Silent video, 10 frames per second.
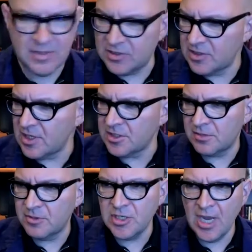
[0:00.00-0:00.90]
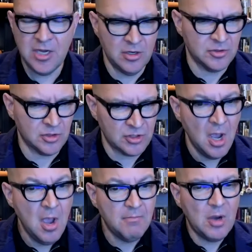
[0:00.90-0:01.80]
business customers to end users,
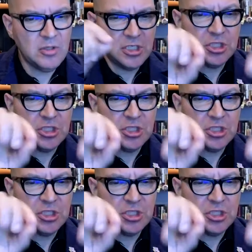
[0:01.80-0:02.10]
both to